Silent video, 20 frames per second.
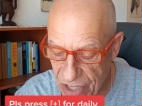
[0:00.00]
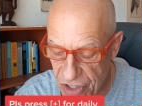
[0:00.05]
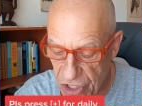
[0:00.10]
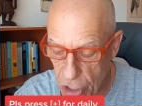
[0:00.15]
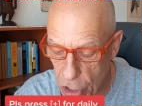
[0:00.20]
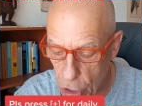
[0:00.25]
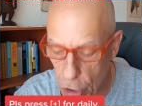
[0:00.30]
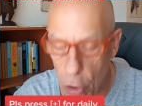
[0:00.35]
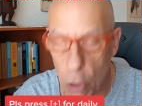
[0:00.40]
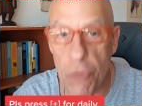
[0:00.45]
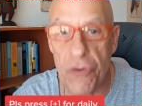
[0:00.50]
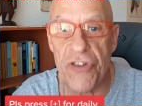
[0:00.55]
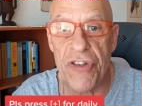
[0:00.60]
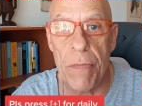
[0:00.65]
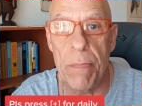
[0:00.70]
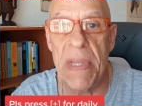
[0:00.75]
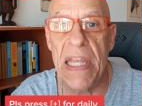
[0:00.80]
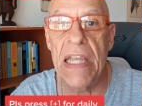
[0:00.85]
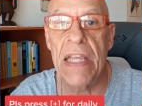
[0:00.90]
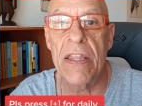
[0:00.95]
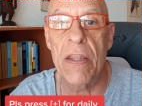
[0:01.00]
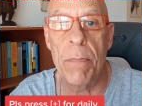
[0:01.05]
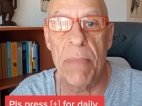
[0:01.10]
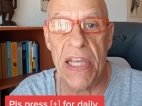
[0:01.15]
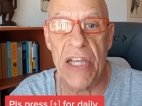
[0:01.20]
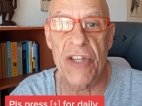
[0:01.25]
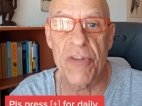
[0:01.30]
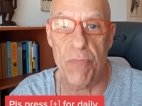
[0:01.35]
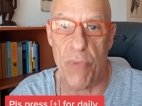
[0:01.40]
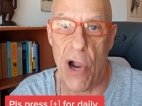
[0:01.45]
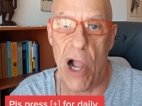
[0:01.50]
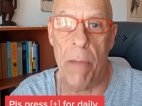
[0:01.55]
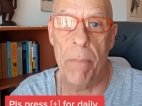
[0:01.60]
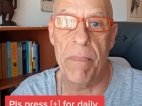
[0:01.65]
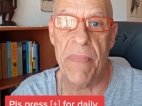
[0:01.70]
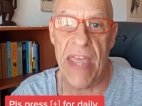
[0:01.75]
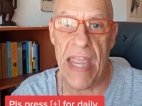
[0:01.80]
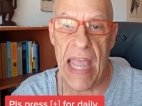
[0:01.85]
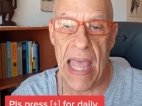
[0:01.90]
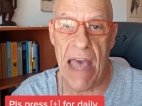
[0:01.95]
isn't close to being the biggest
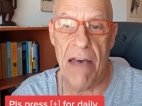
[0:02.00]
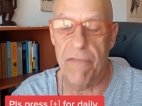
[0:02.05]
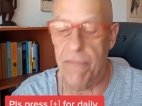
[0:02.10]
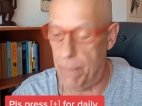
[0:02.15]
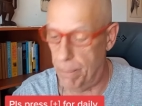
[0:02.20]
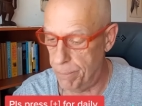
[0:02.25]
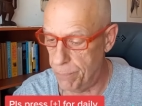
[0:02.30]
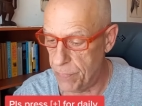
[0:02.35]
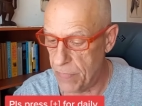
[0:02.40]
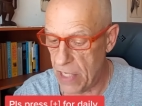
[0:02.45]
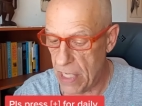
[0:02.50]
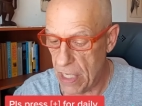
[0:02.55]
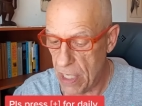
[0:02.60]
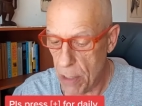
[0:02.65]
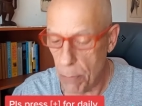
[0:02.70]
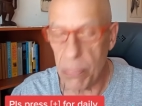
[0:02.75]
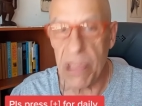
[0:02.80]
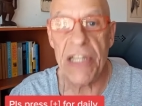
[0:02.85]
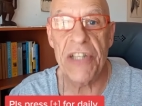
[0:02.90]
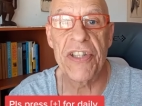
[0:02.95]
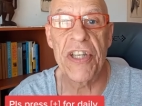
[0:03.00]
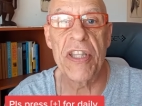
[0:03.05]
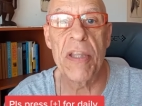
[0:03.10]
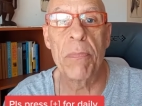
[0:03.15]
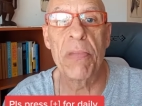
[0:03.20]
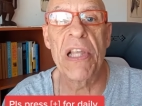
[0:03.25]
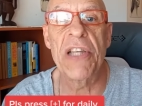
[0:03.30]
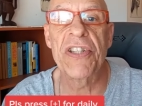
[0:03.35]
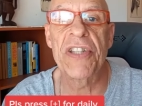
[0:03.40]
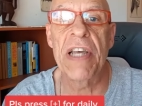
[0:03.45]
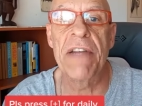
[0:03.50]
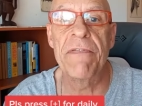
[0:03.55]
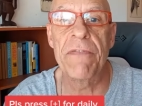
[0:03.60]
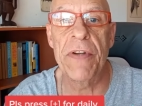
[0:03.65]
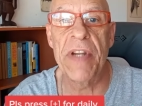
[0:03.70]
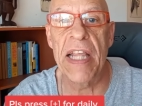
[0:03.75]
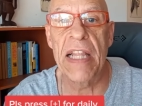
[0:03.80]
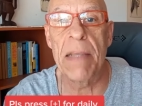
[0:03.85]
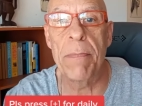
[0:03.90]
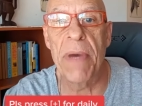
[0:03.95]
problem they have. Please hit the plus sign
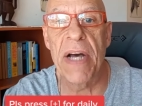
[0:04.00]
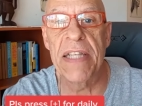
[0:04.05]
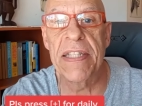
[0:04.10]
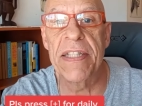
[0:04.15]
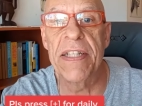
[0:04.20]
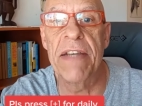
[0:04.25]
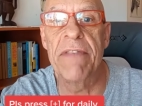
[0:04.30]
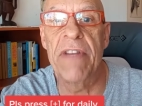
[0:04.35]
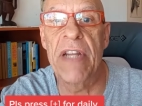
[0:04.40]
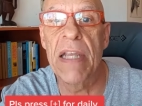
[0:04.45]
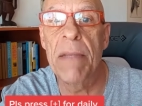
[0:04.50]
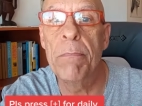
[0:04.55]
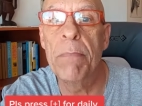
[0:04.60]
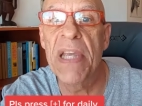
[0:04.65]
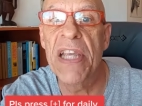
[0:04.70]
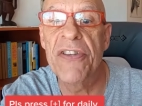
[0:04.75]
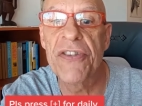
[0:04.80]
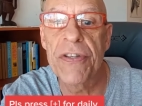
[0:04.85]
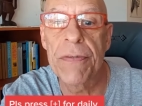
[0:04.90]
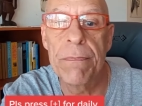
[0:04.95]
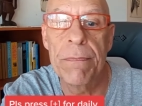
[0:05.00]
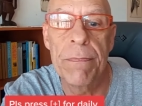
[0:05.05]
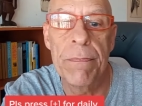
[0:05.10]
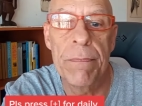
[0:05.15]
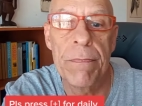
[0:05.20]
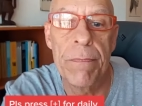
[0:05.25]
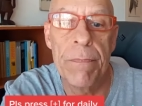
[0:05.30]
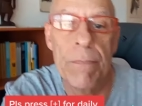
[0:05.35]
for daily positivity. Peace.